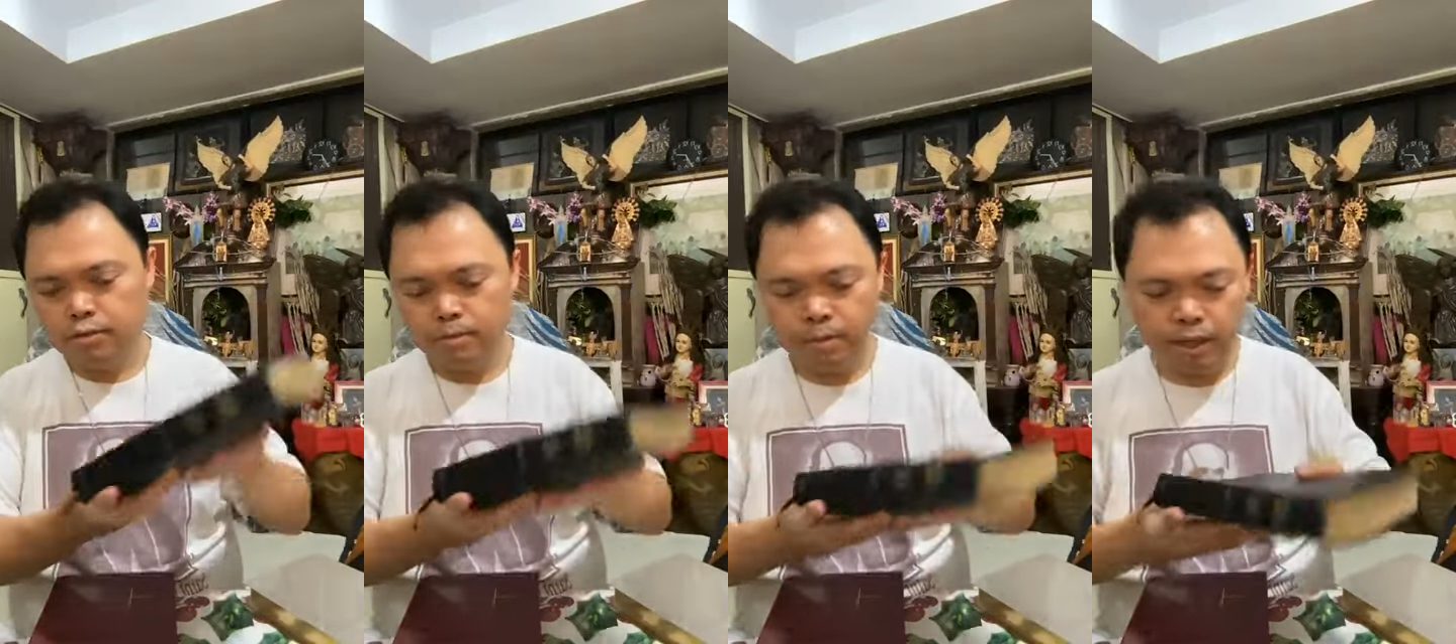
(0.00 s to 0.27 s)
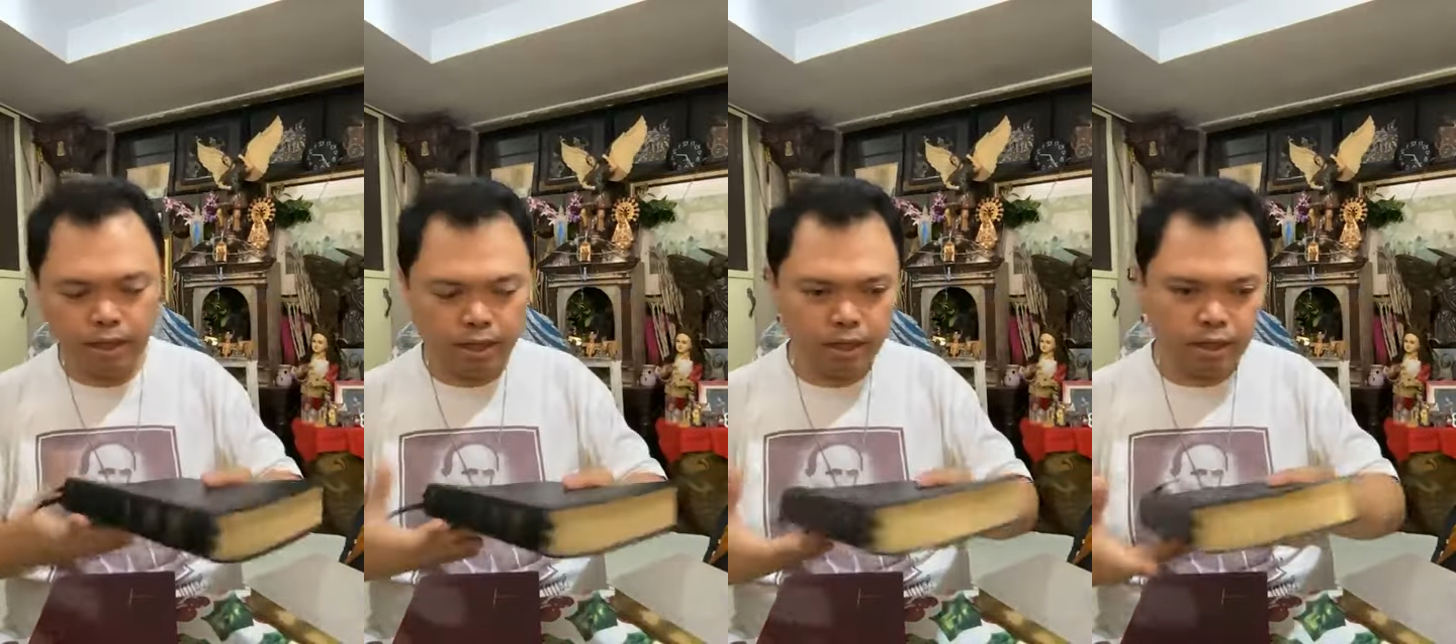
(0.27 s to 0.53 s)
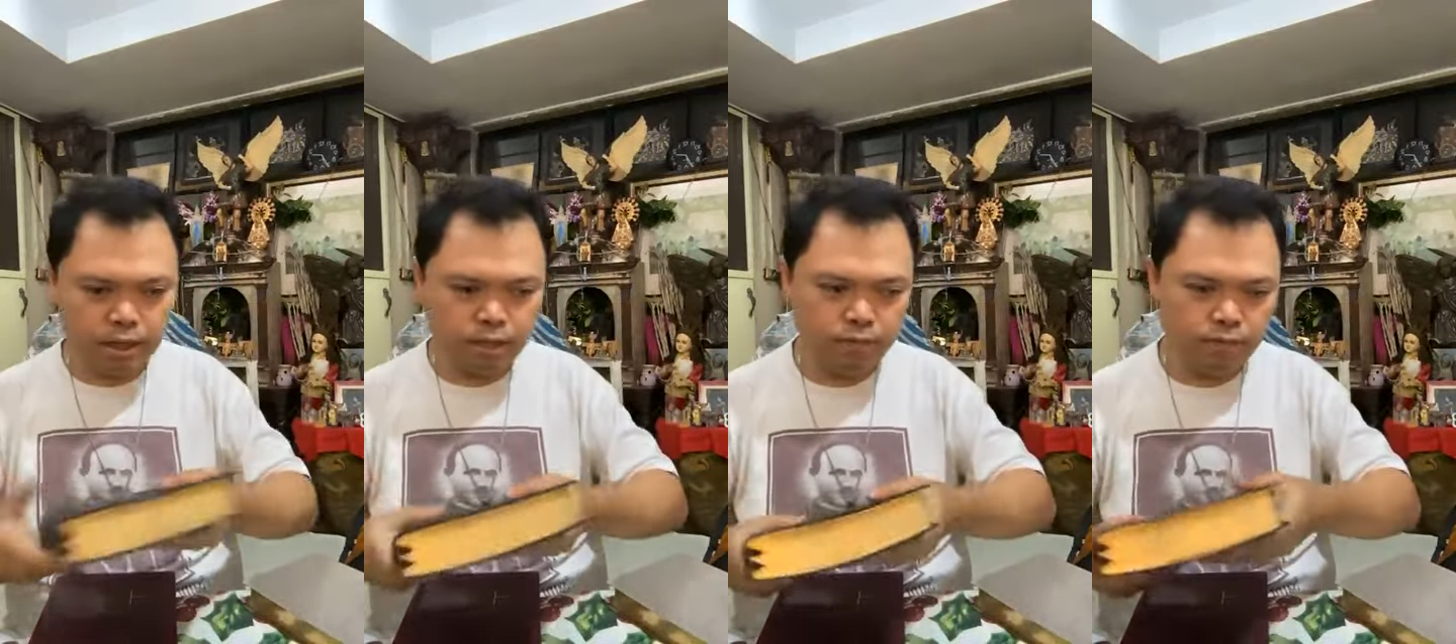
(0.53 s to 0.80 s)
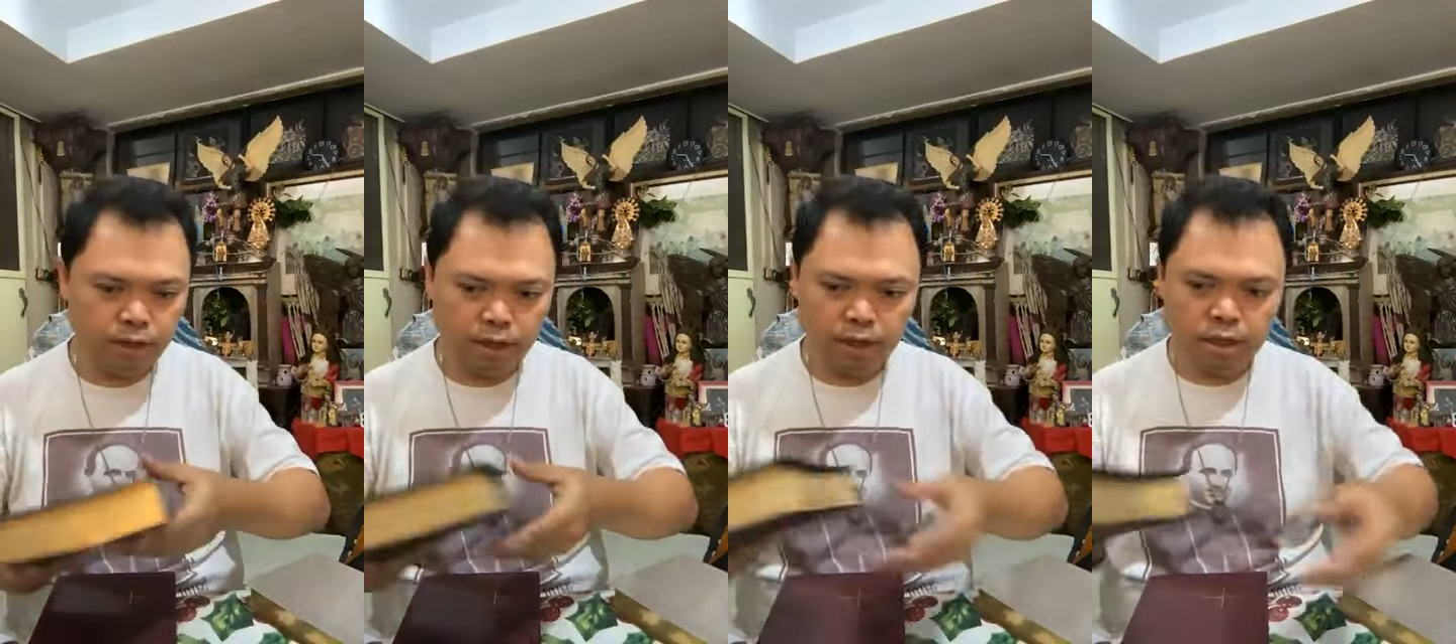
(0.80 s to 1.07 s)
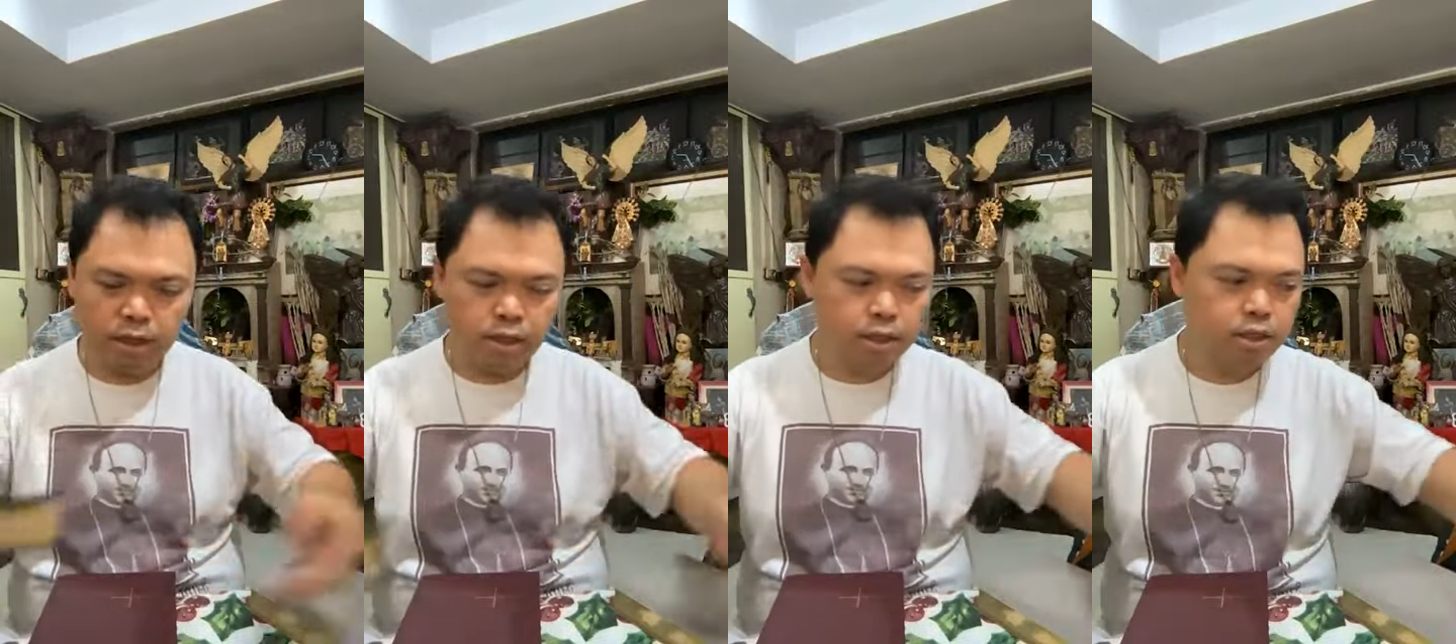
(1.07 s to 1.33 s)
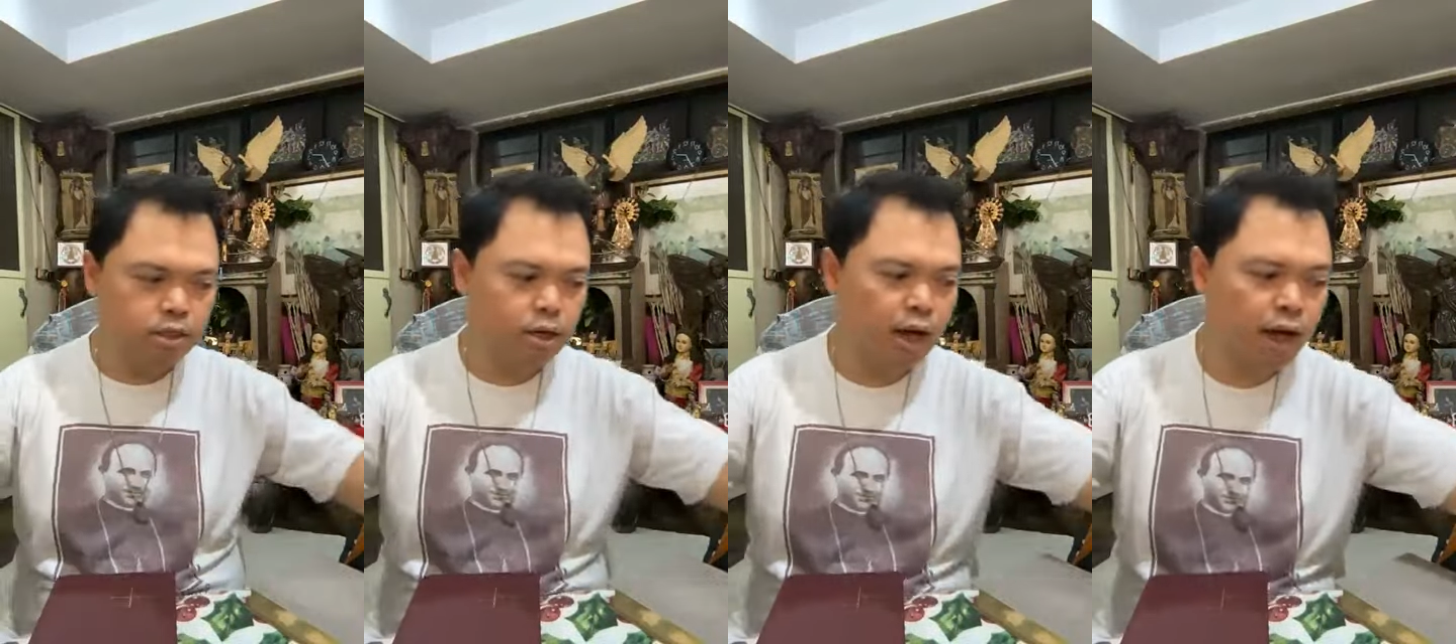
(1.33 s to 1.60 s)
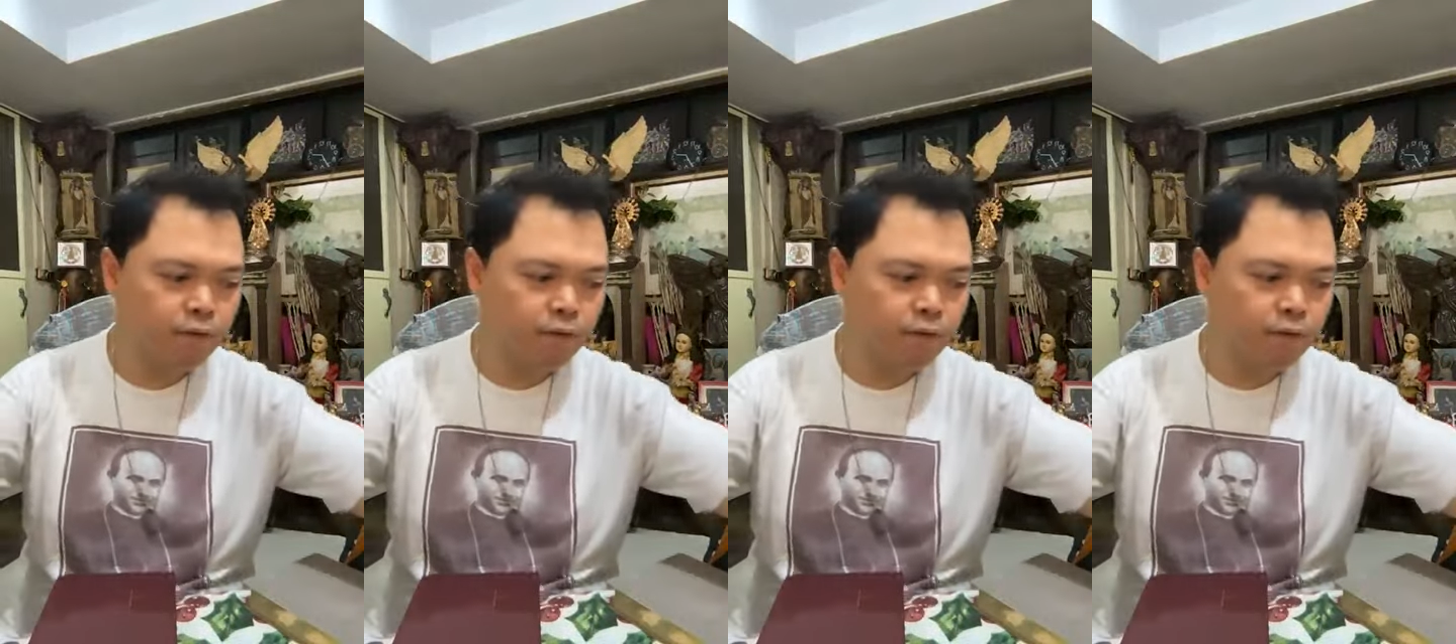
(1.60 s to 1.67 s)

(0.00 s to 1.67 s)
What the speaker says: To my ESV. So